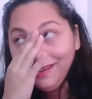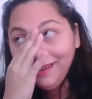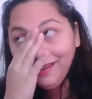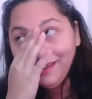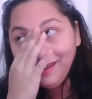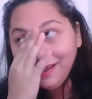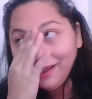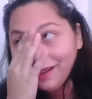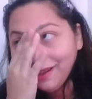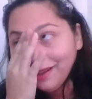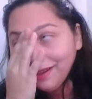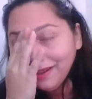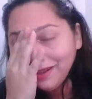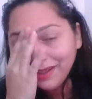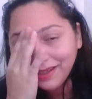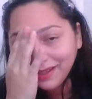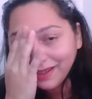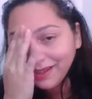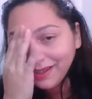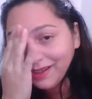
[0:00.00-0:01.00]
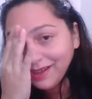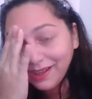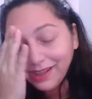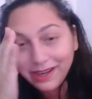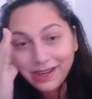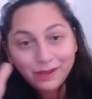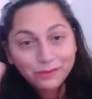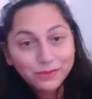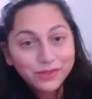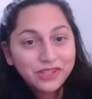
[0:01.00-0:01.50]
Oh my
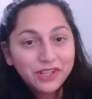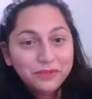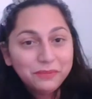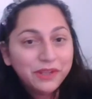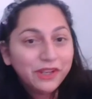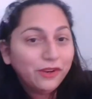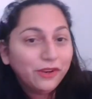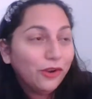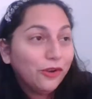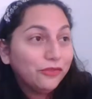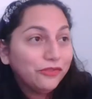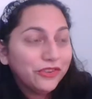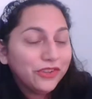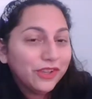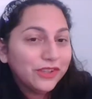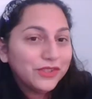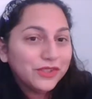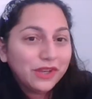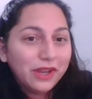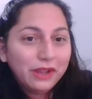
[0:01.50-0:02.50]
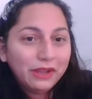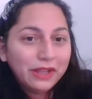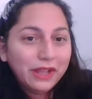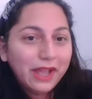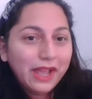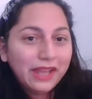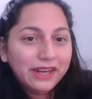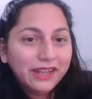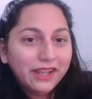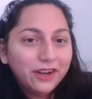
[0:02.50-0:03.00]
God. I was telling my girlfriend yesterday,
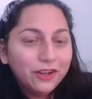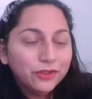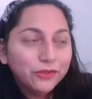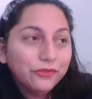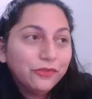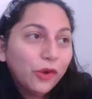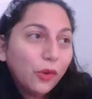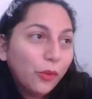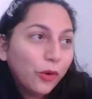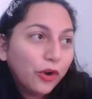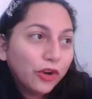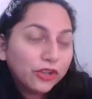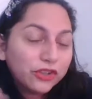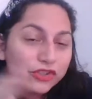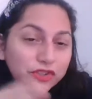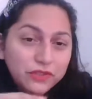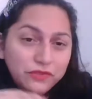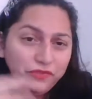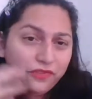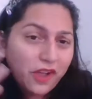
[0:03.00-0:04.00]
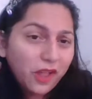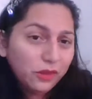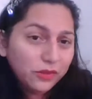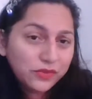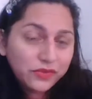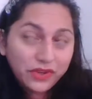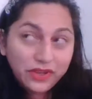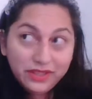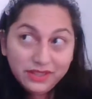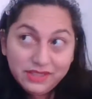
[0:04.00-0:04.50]
I had to get on the phone with her because she follows
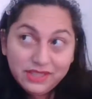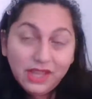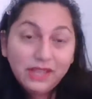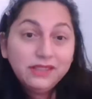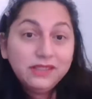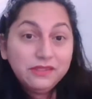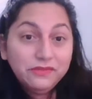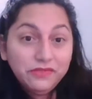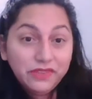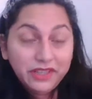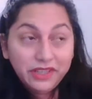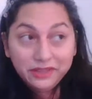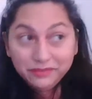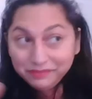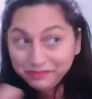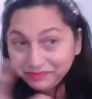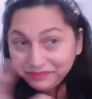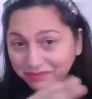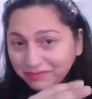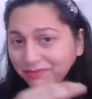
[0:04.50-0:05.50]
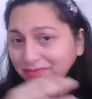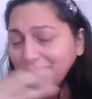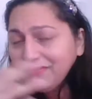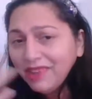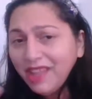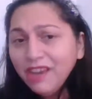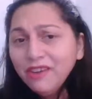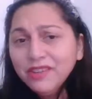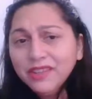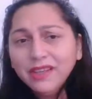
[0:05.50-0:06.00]
very attentively
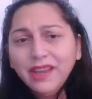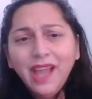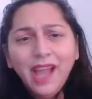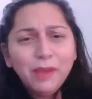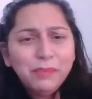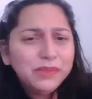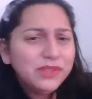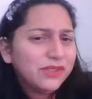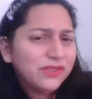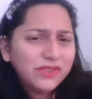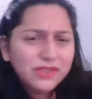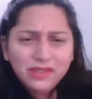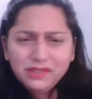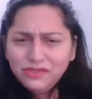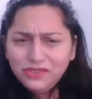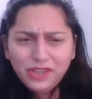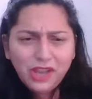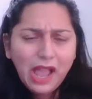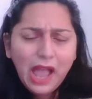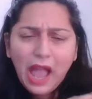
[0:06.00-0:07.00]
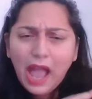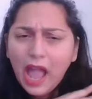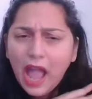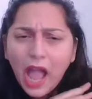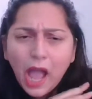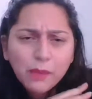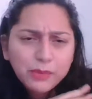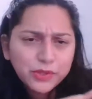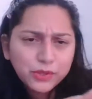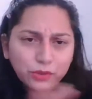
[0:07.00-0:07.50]
everything that happens. She
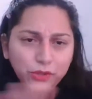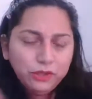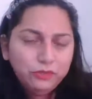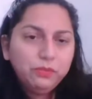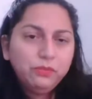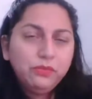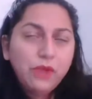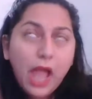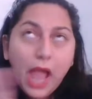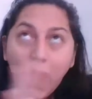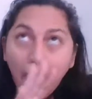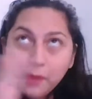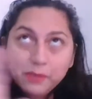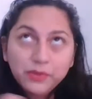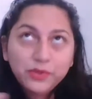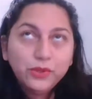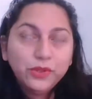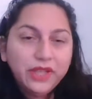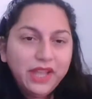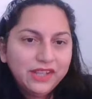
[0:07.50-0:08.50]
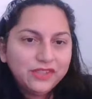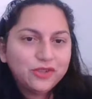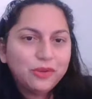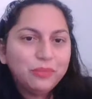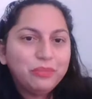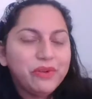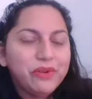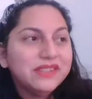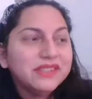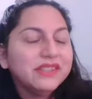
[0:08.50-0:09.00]
absolutely hates her
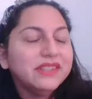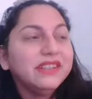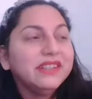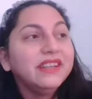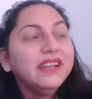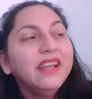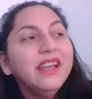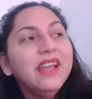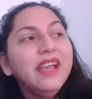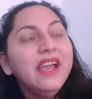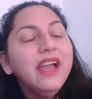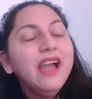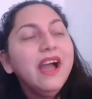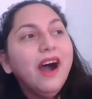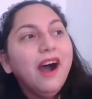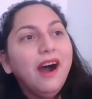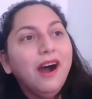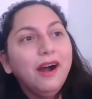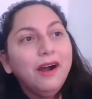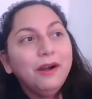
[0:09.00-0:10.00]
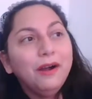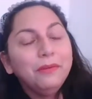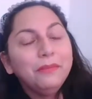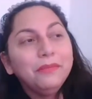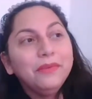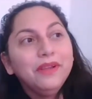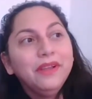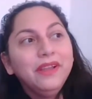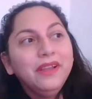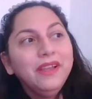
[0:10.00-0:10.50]
president. I
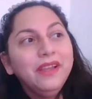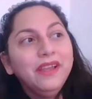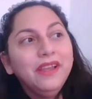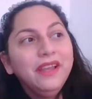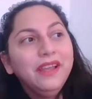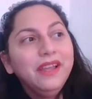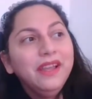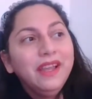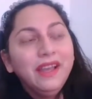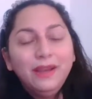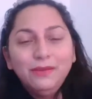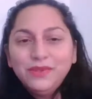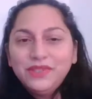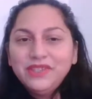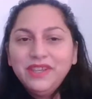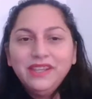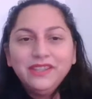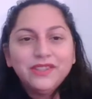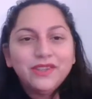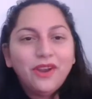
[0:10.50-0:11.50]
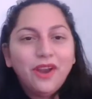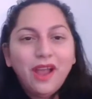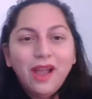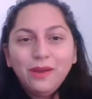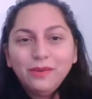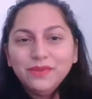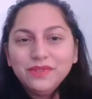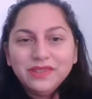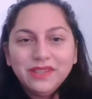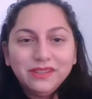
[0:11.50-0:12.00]
was saying to her,
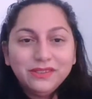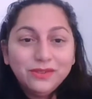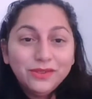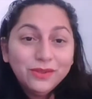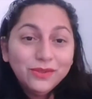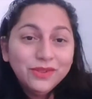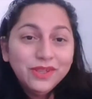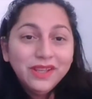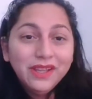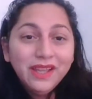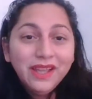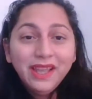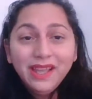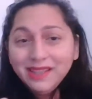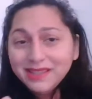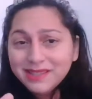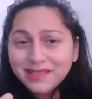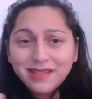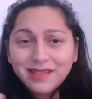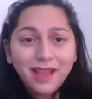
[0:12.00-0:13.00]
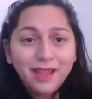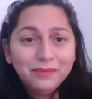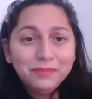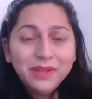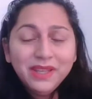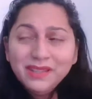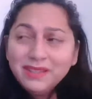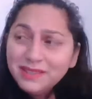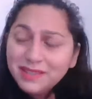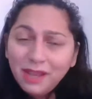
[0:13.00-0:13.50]
I was like, dude, it's time.
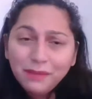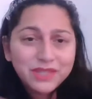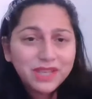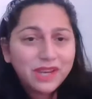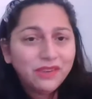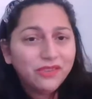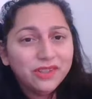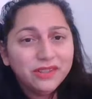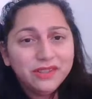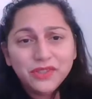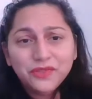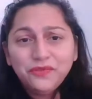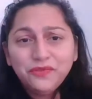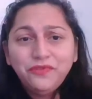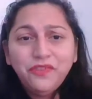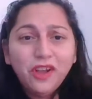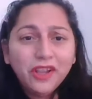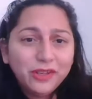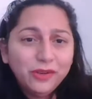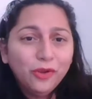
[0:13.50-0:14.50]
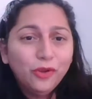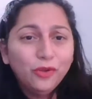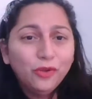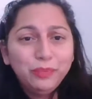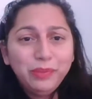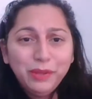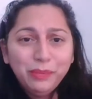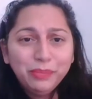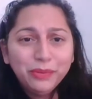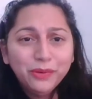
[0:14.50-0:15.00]
It's time to of these fucking old
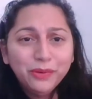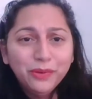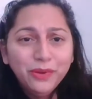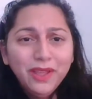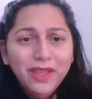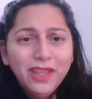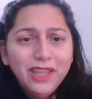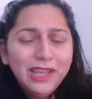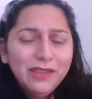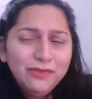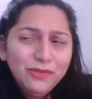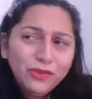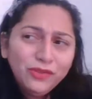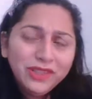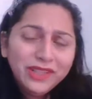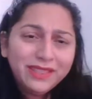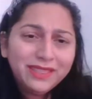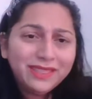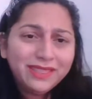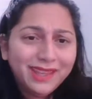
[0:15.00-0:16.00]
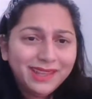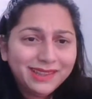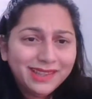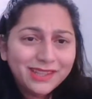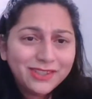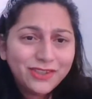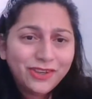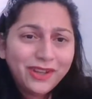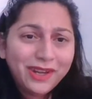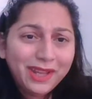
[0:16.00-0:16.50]
people. If you really think
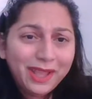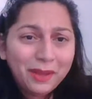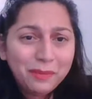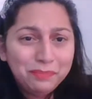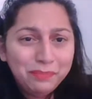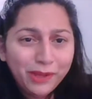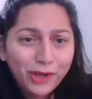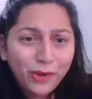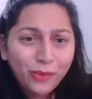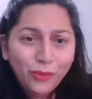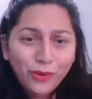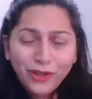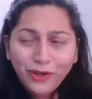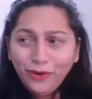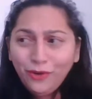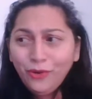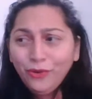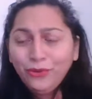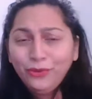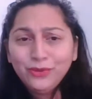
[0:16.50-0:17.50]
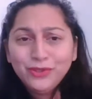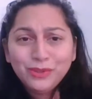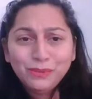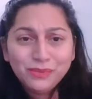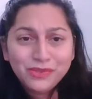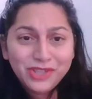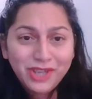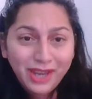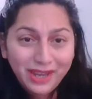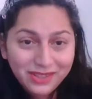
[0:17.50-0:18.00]
things are going to get better, we're going to go through some
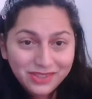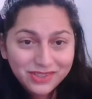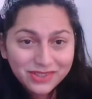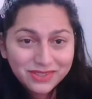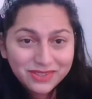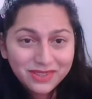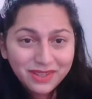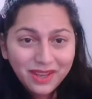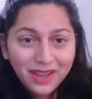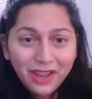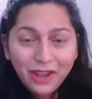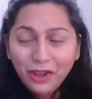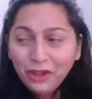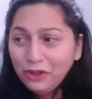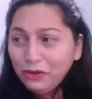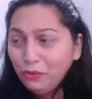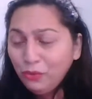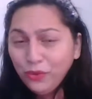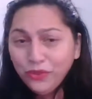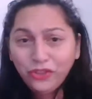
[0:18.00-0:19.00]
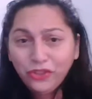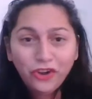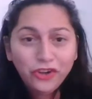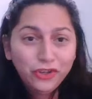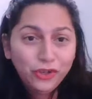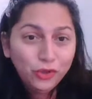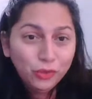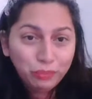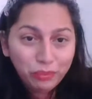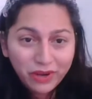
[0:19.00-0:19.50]
changes with our
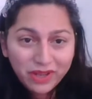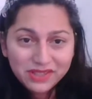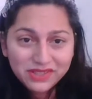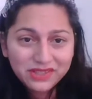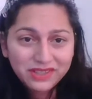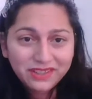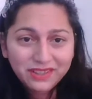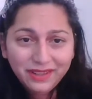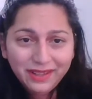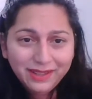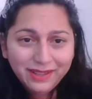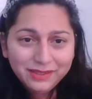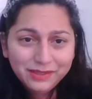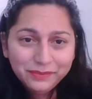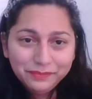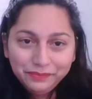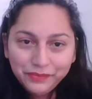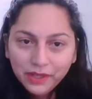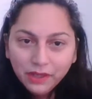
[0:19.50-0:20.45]
new president-elect.